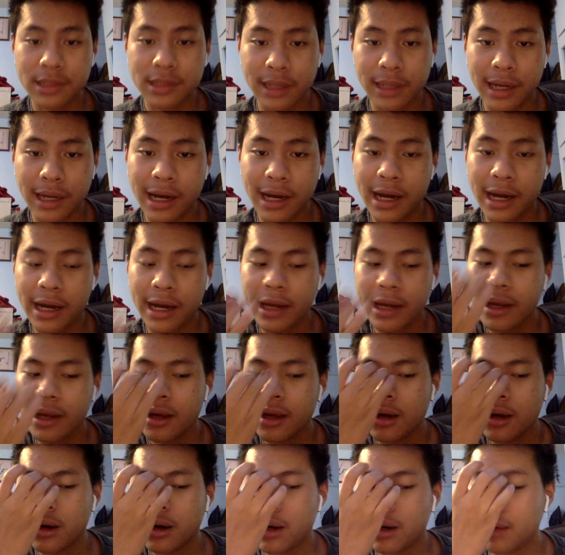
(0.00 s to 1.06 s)
sky
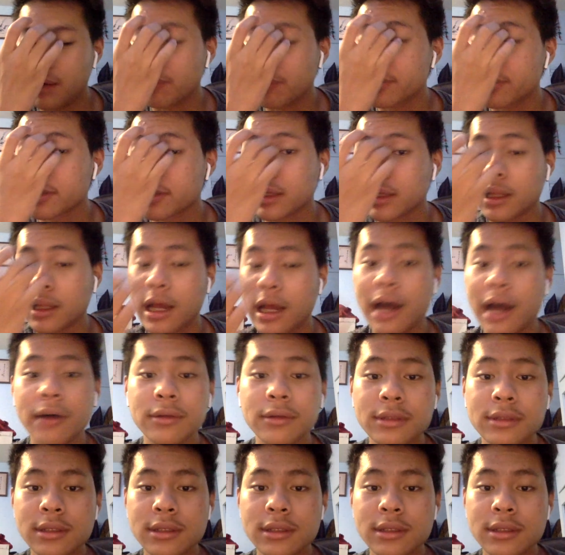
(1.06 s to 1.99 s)
with clouds.